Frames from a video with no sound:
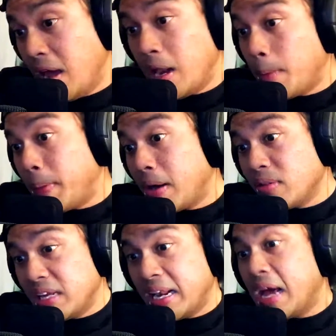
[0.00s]
And
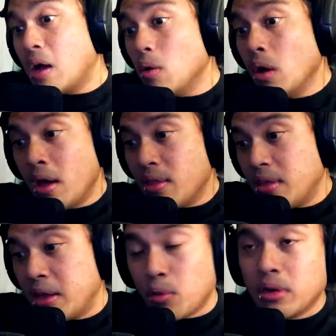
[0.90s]
apparently now
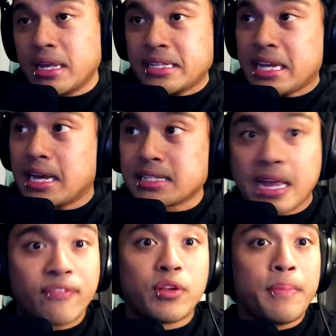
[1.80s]
it only attacks
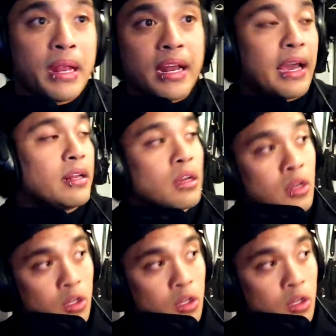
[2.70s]
after midnight.